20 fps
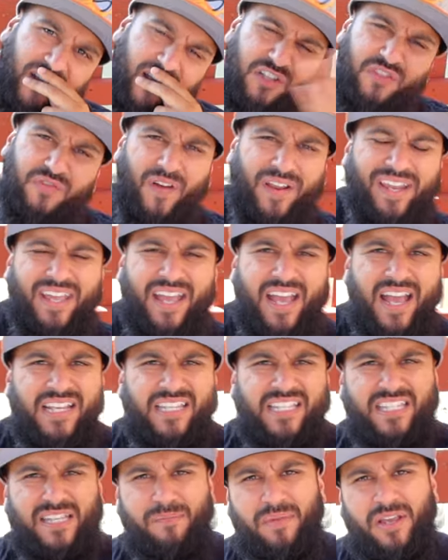It's funny.
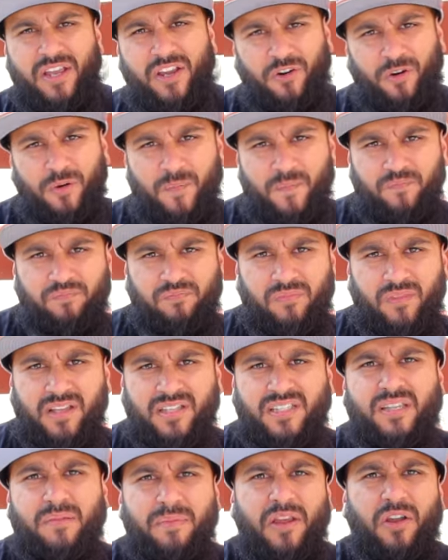Samir
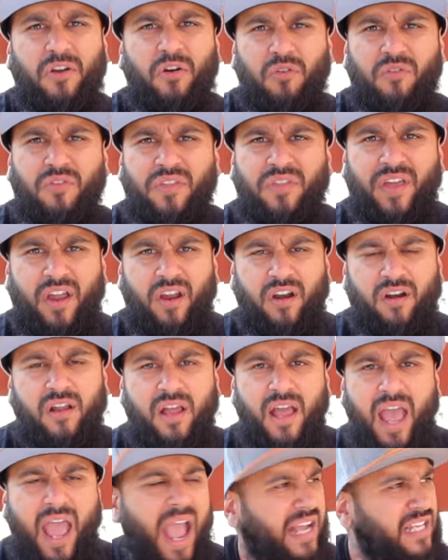over there,
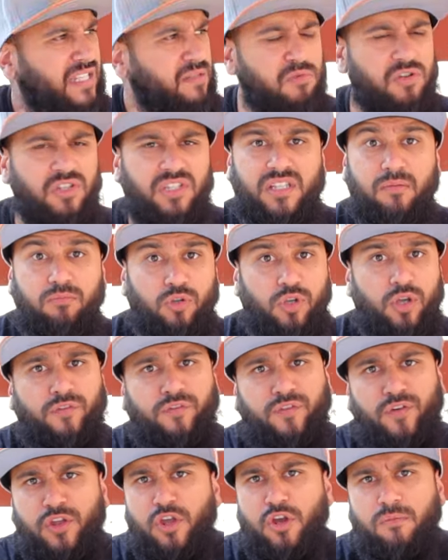ex-Muslim. Good
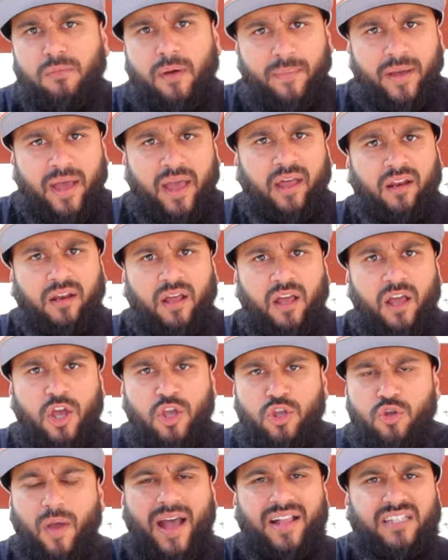for you, my man.
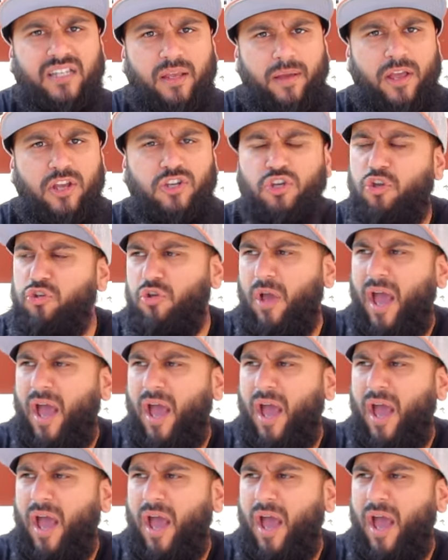You had some issues.